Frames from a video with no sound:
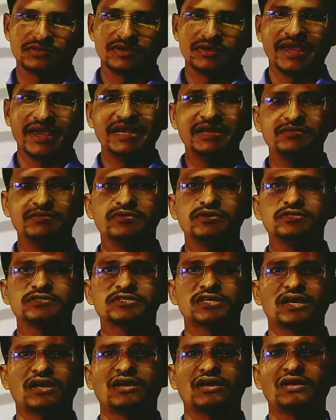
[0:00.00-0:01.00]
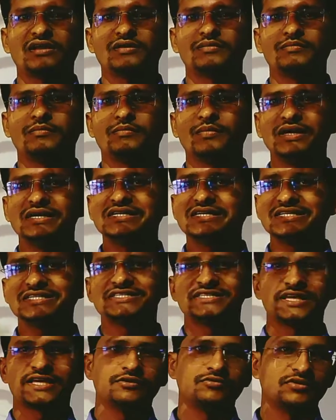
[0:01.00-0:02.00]
animals are
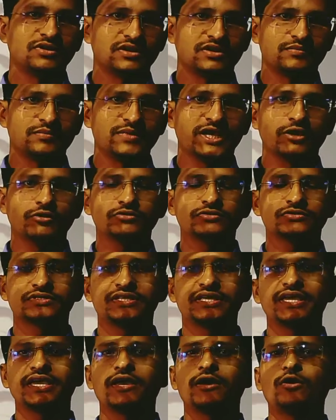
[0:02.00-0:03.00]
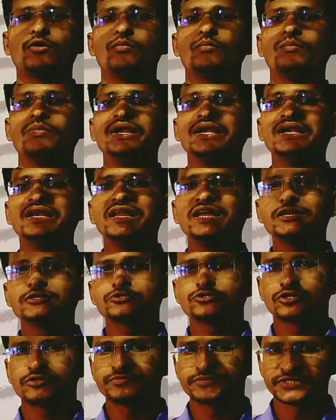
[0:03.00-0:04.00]
multicellular because they have
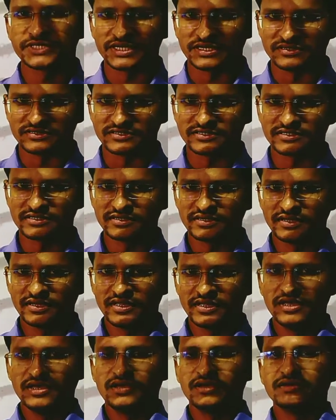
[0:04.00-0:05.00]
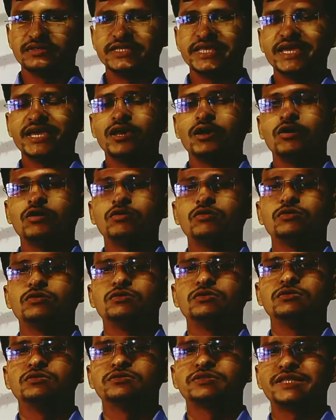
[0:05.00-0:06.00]
millions of cells. They have
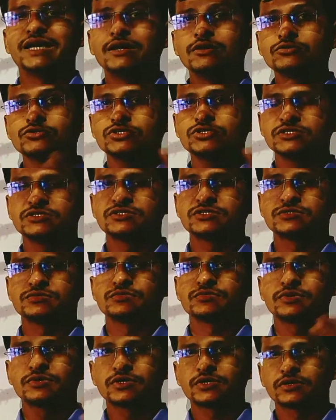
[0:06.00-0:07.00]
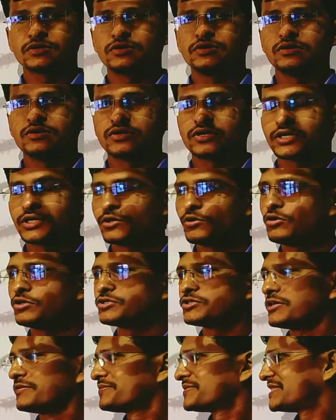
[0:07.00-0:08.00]
thousands,
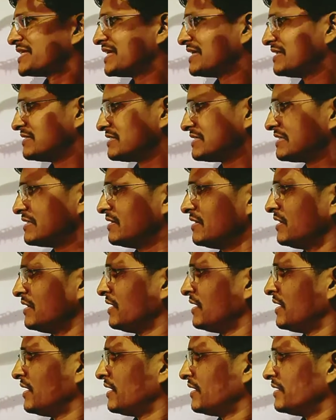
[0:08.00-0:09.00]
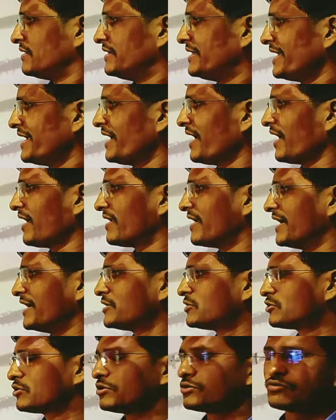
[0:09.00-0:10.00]
crores of cells. They are
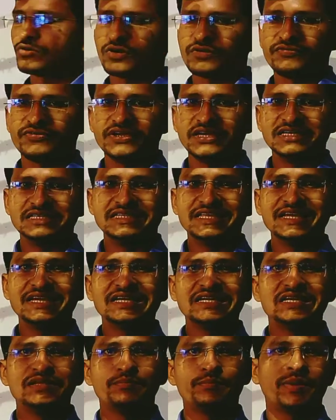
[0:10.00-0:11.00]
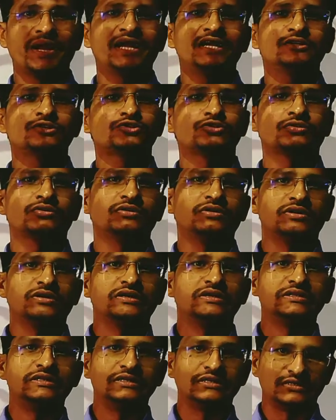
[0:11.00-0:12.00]
heterotrophic. They depend on
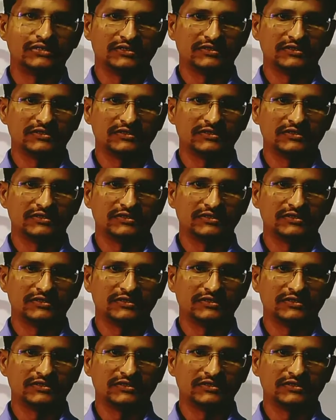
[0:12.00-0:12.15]
other.